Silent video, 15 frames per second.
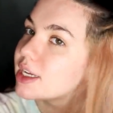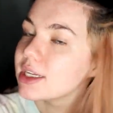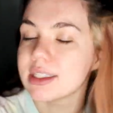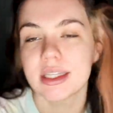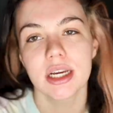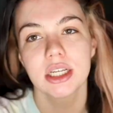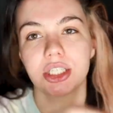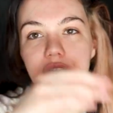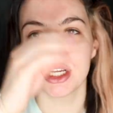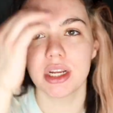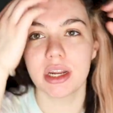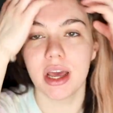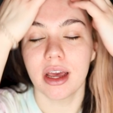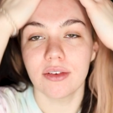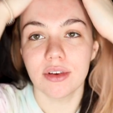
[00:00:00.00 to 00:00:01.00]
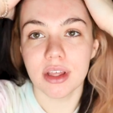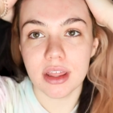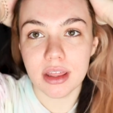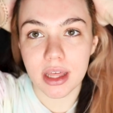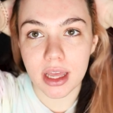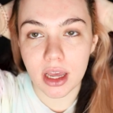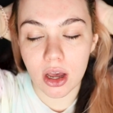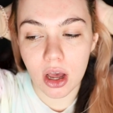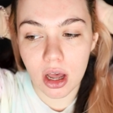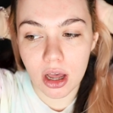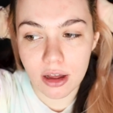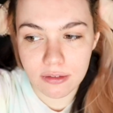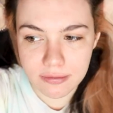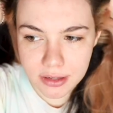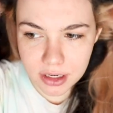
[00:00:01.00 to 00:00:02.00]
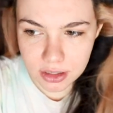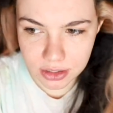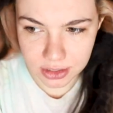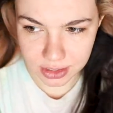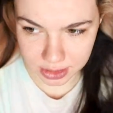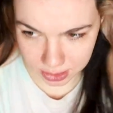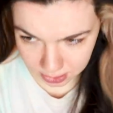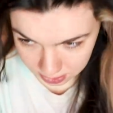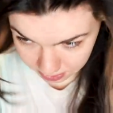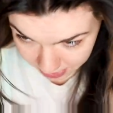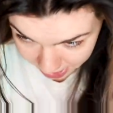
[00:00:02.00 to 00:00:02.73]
section everything off and also